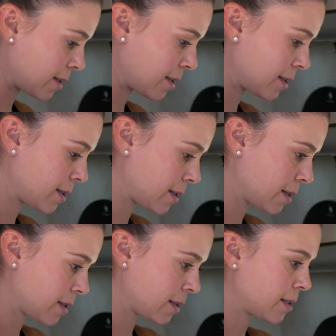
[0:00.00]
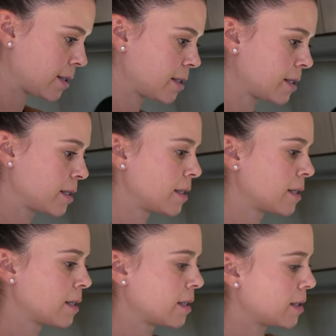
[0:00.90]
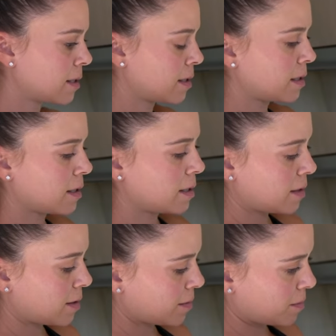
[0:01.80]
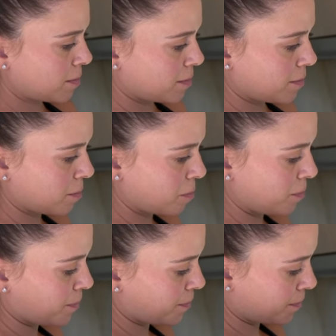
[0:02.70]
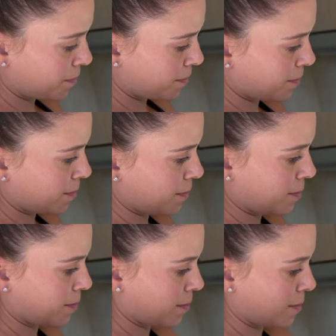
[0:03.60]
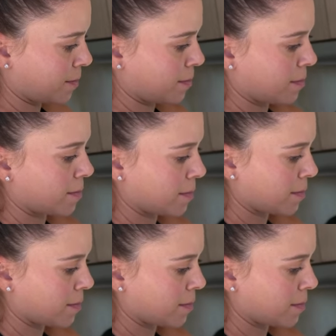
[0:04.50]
Nobody speaks.